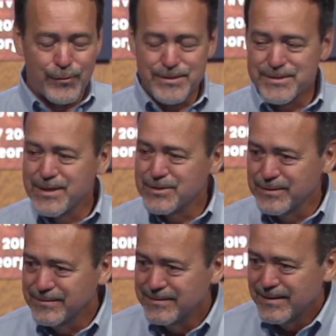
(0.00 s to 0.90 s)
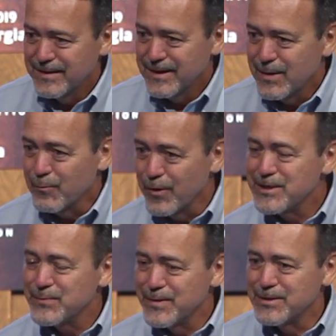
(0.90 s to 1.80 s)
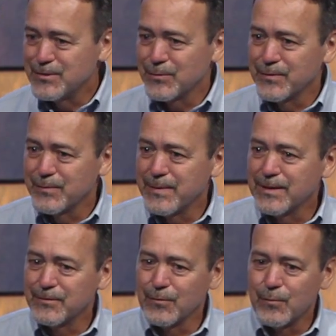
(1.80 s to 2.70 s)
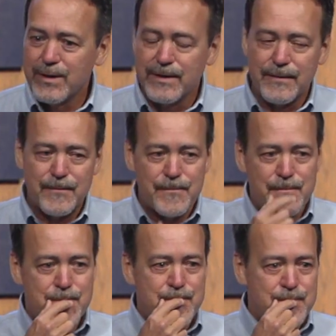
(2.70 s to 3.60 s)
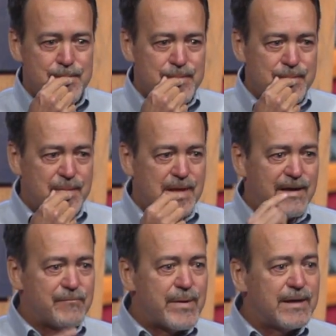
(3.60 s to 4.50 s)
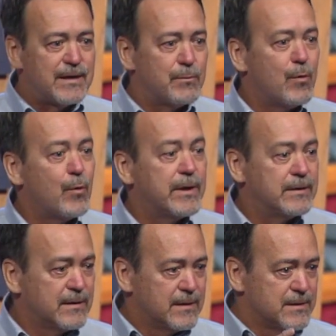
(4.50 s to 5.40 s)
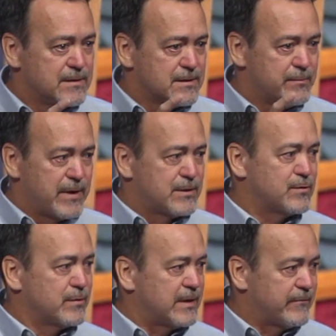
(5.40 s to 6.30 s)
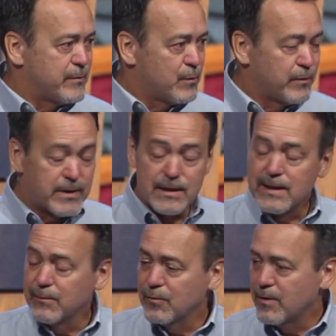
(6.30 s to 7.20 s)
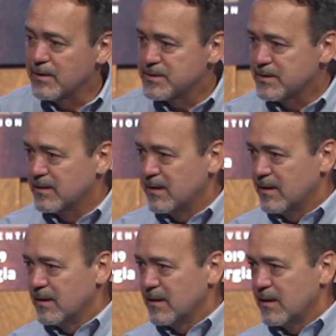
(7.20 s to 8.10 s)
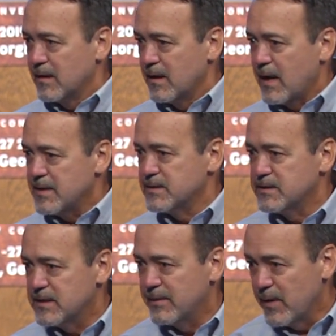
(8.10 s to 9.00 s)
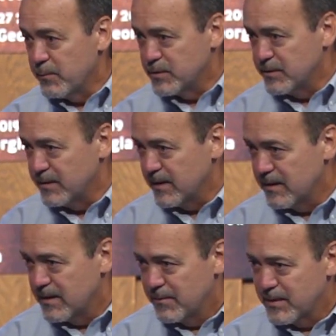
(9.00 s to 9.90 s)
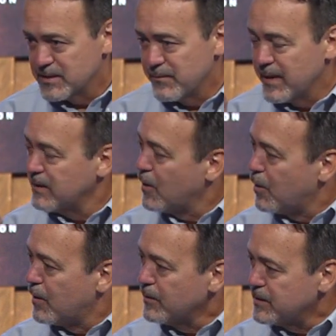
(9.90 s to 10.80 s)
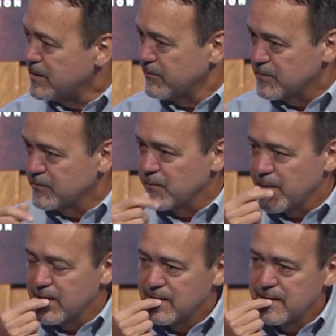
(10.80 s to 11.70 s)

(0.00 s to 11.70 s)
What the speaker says: organization embraced me and took me under their wing. And I've made it a point to make sure that every boy that I come across has that same opportunity, because it made all the difference for me.